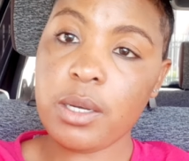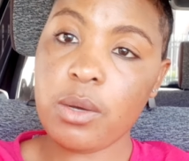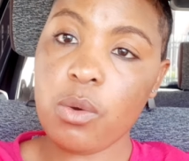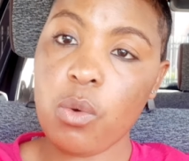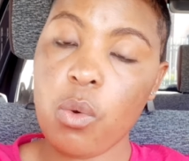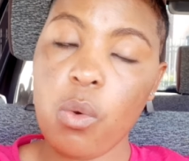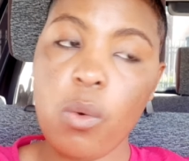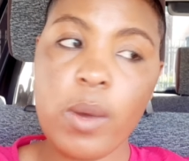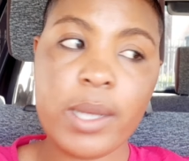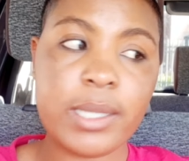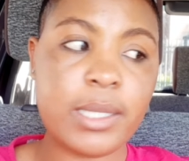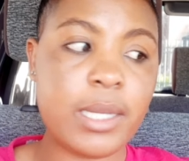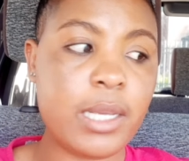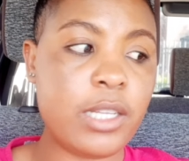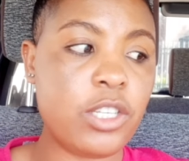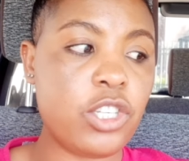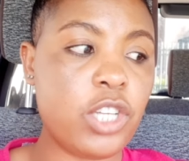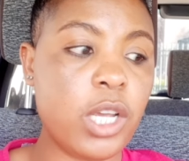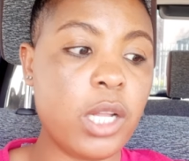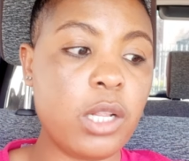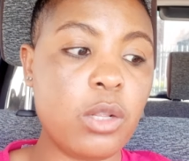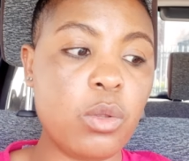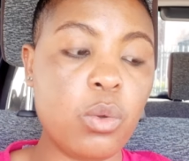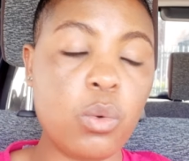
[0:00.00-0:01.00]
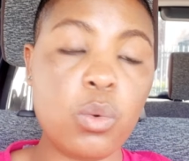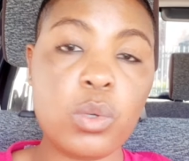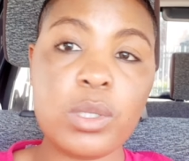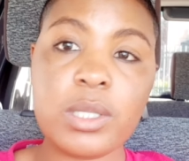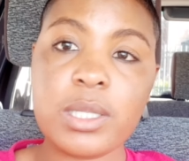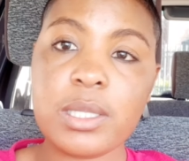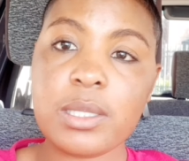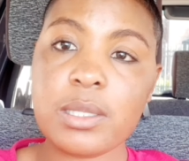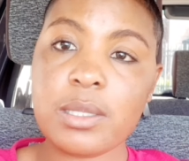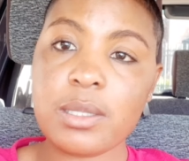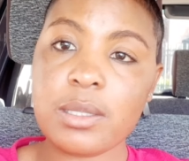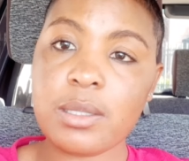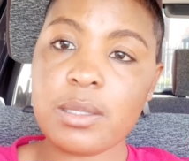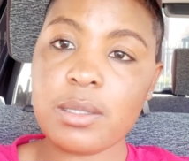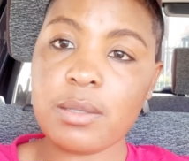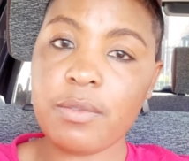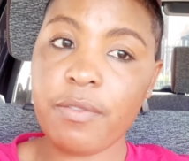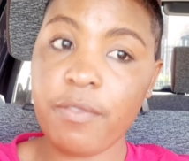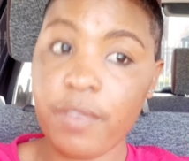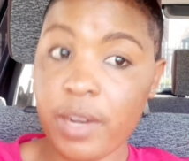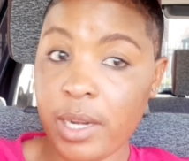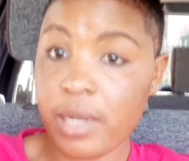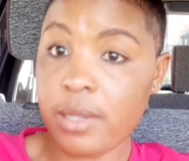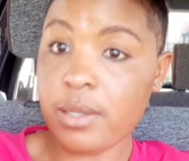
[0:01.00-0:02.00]
who was a childhood's
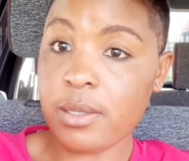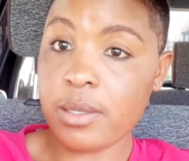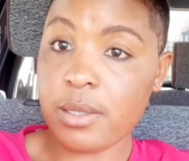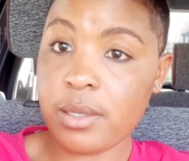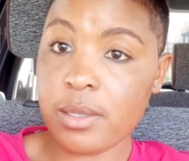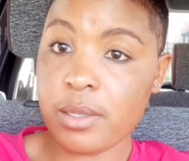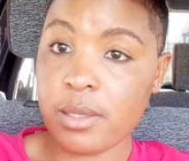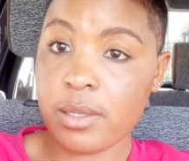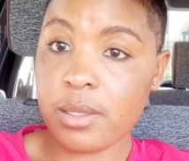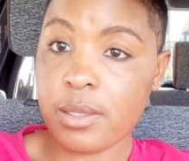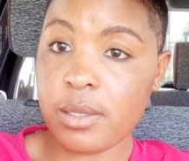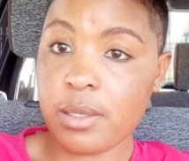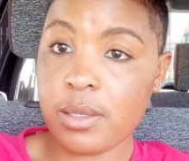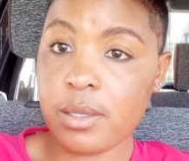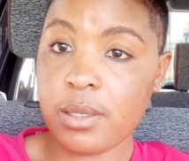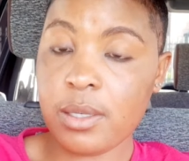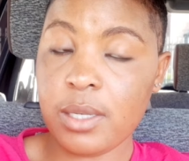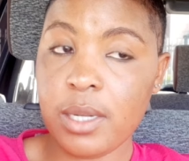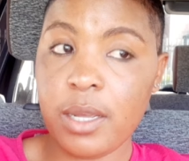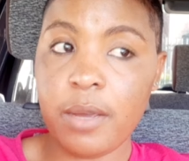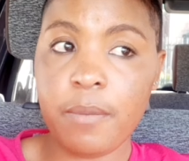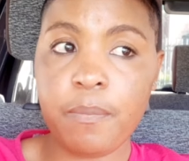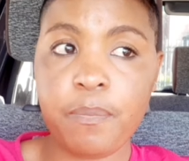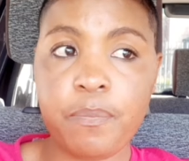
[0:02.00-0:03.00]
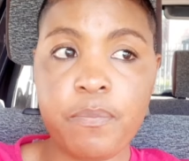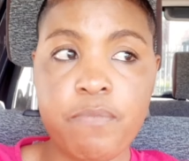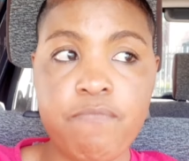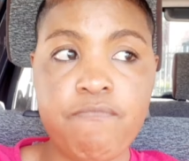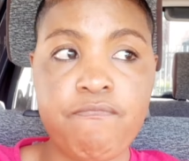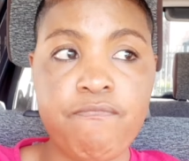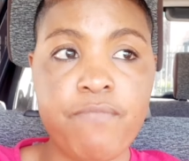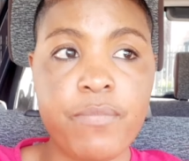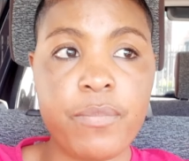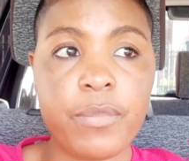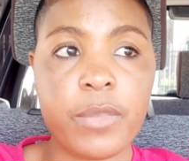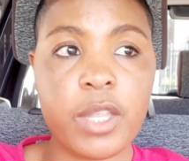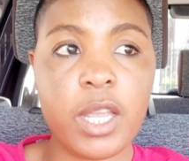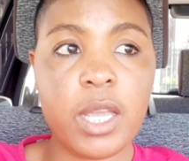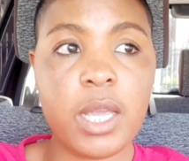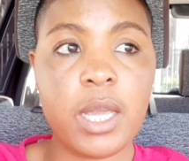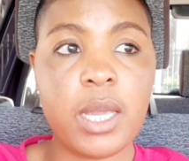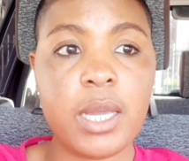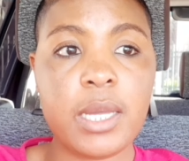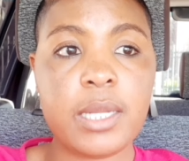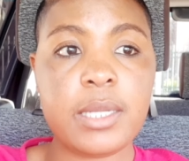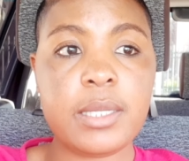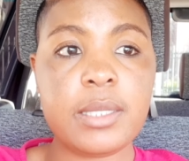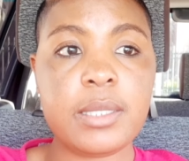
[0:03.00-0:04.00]
friend, name.
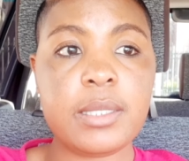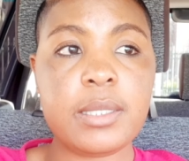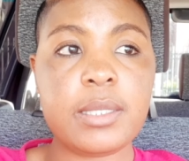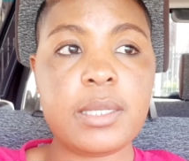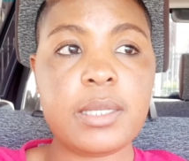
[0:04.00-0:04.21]
And